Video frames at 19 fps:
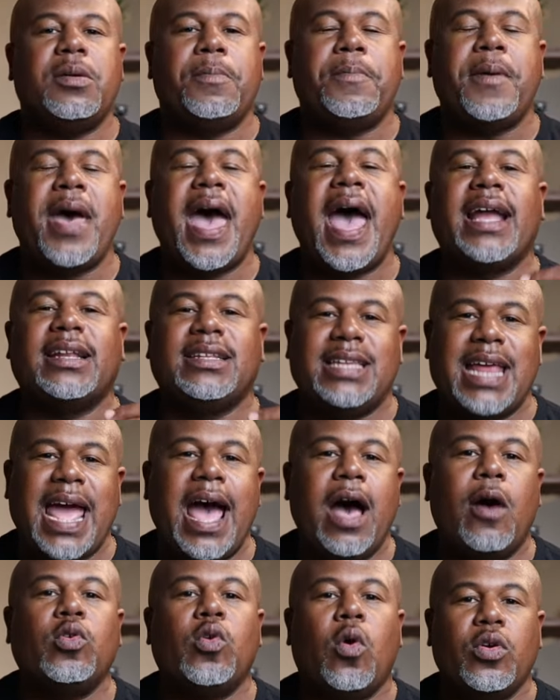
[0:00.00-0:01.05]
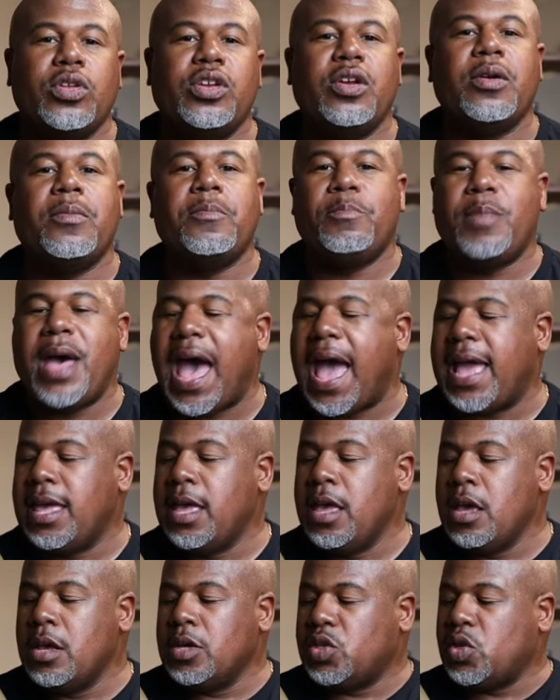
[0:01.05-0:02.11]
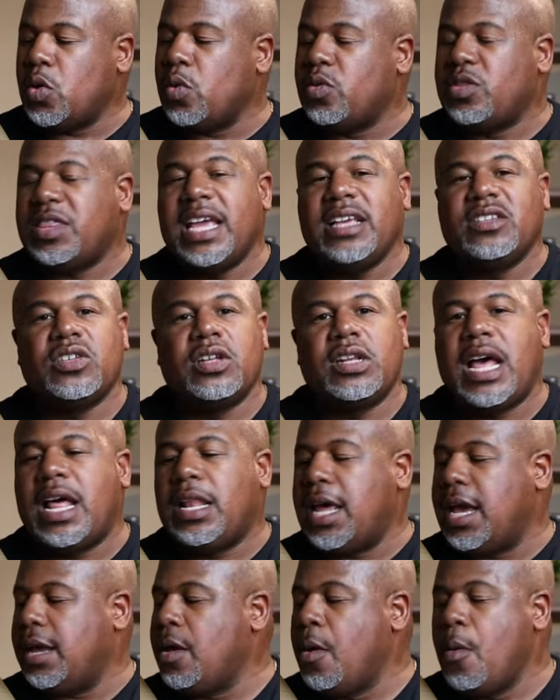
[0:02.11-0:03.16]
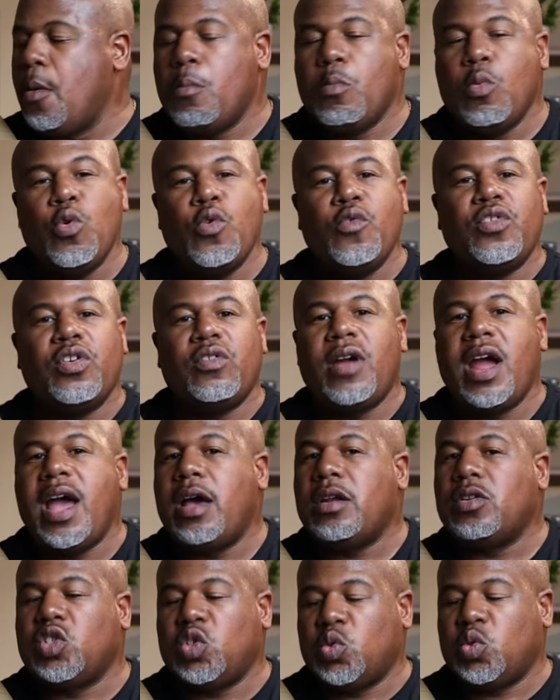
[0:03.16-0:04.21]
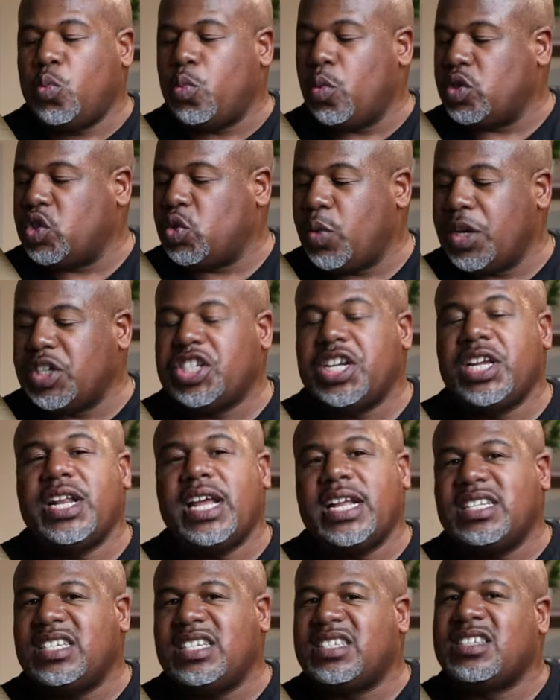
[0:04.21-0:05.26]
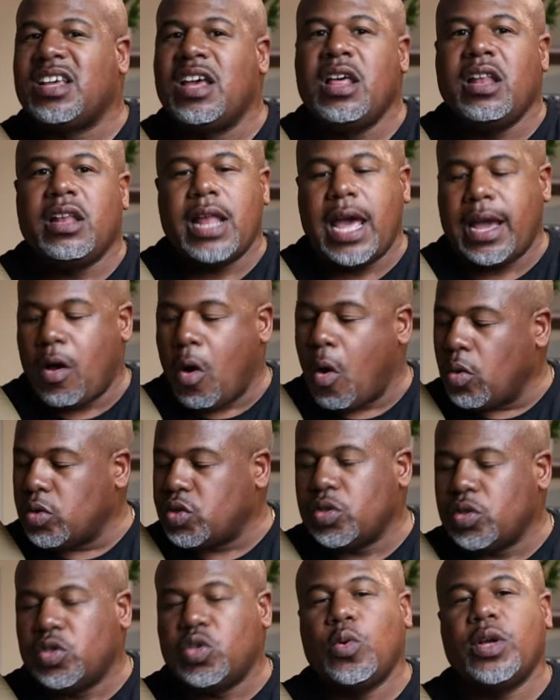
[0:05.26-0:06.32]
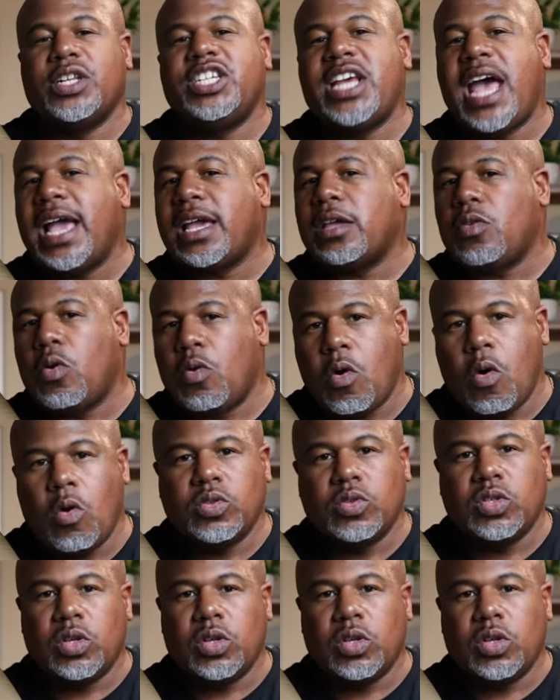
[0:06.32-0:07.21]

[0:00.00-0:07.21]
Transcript: the pack down on your back. So things are not like moving around or sw swishing. It just like holds onto a jacket or holds